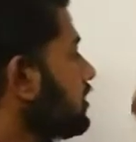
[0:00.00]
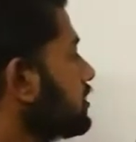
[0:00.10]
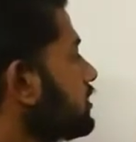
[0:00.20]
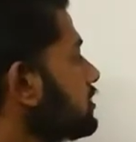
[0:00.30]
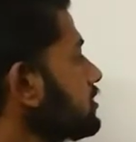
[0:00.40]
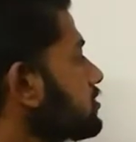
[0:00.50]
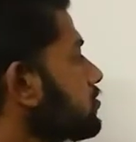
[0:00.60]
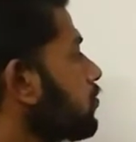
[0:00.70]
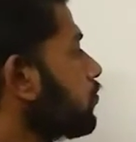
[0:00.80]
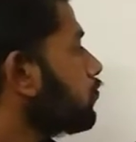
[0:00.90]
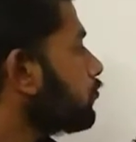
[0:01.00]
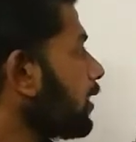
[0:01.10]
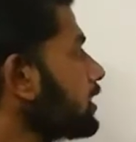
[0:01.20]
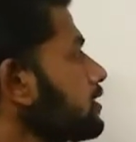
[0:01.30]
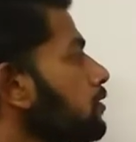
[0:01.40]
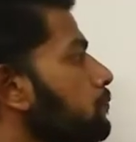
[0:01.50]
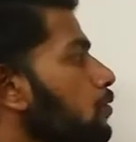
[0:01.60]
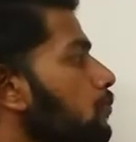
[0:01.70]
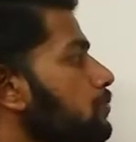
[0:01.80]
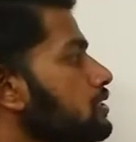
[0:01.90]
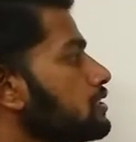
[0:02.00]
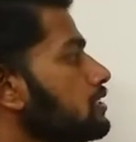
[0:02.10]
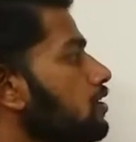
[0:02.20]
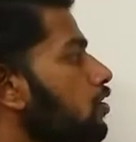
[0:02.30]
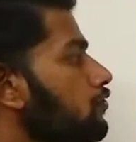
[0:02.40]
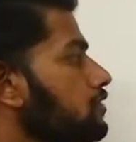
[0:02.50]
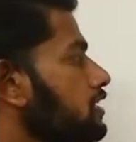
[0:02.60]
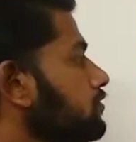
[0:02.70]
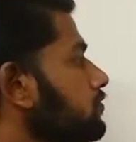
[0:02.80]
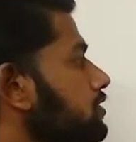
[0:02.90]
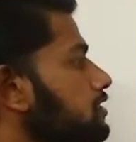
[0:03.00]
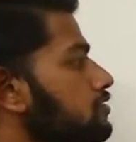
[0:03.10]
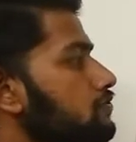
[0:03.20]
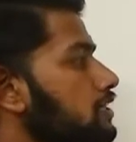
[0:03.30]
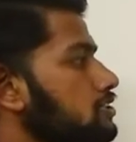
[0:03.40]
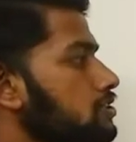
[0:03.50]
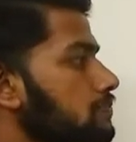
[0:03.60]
This is one property of the inverse function.